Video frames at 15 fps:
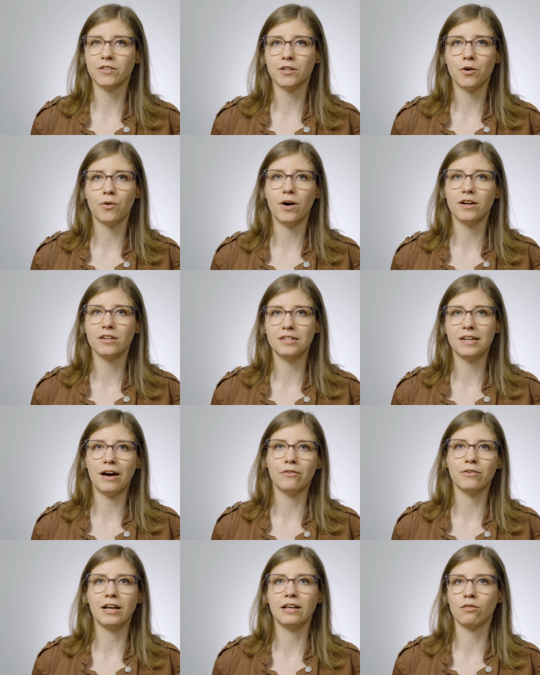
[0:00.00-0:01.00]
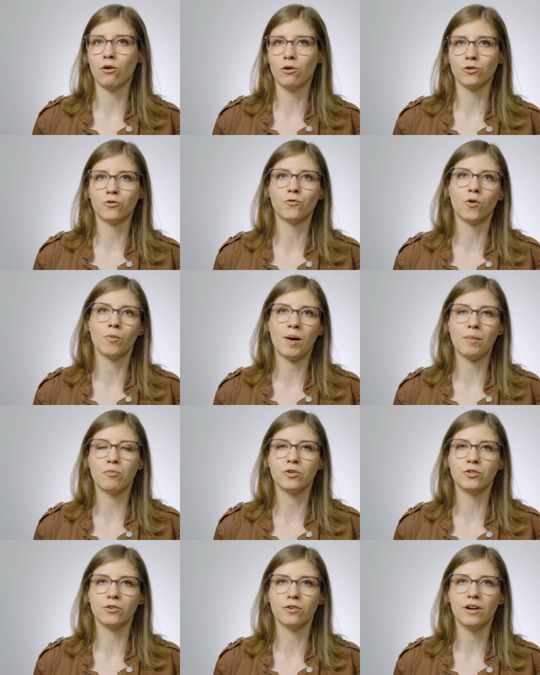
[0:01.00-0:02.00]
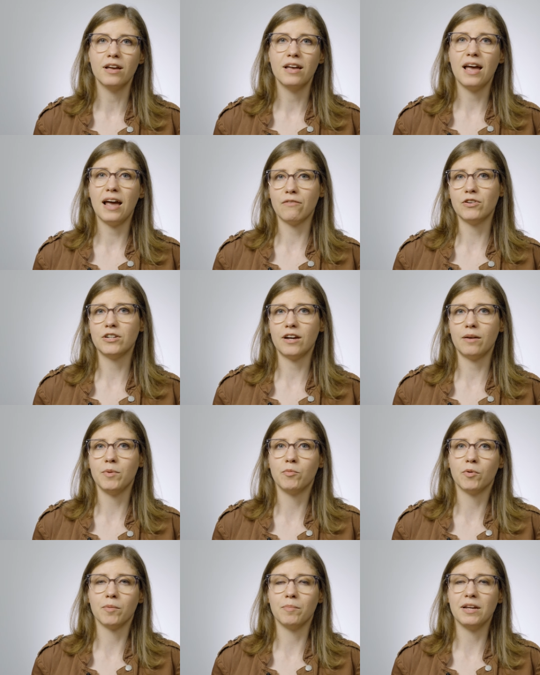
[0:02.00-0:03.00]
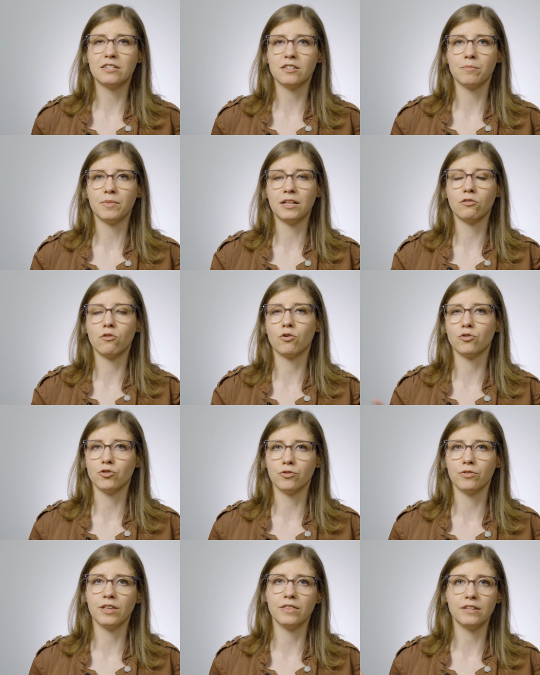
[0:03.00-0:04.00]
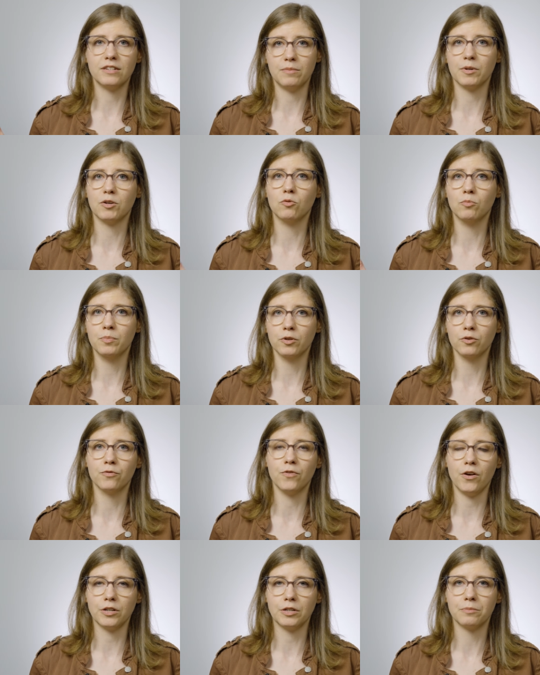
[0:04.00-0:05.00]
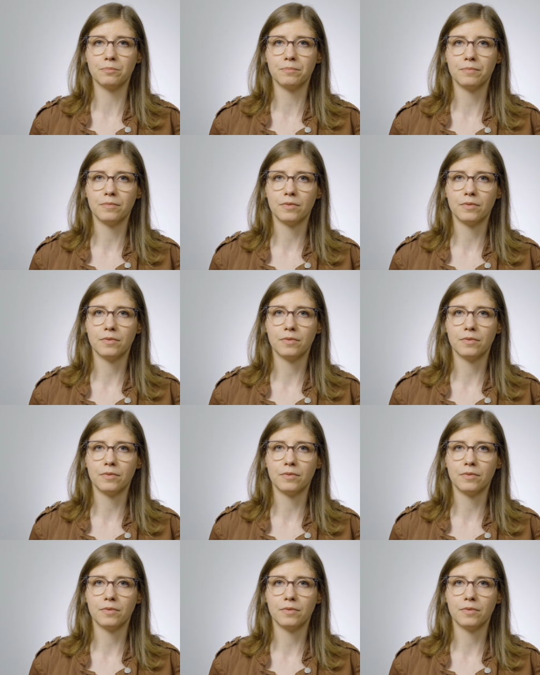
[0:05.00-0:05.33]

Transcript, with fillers: to go hunt down a large format printer every time you want to make something larger than the typical build volume.